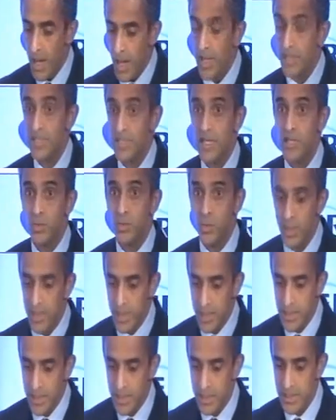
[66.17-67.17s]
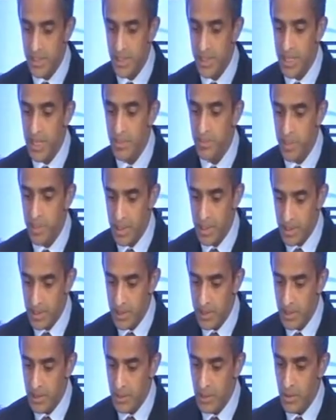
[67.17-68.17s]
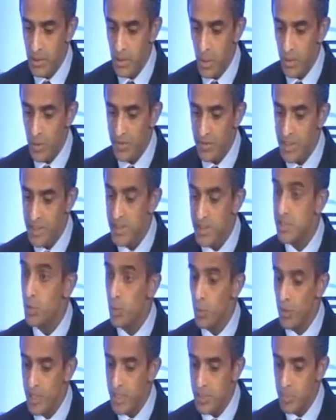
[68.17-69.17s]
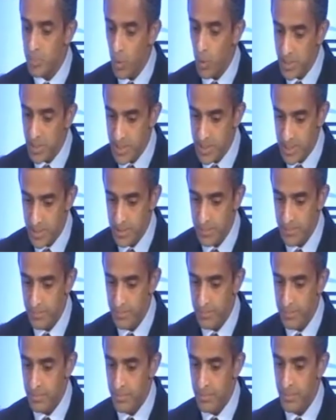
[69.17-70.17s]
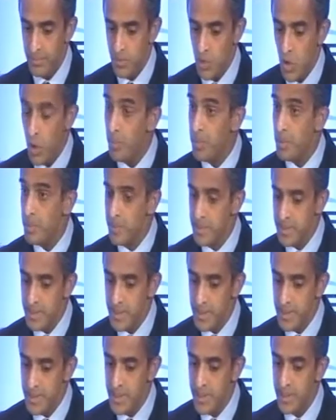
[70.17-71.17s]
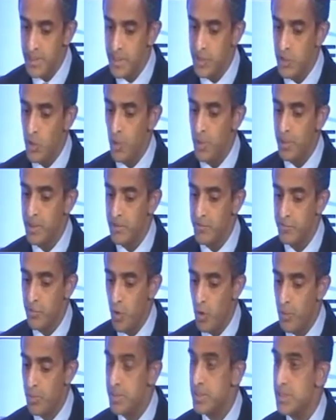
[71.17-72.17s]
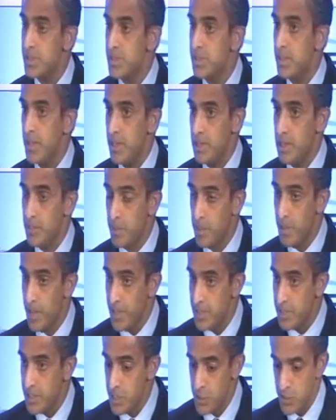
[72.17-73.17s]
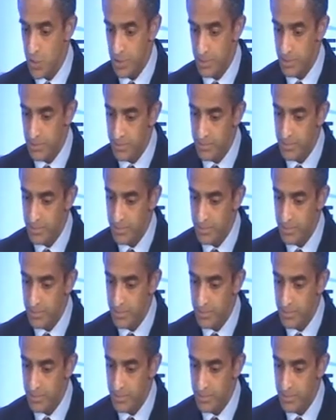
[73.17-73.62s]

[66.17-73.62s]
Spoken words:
ASEAN today is a key pillar of India's Look East policy, complementing India's economic reforms and liberalisation.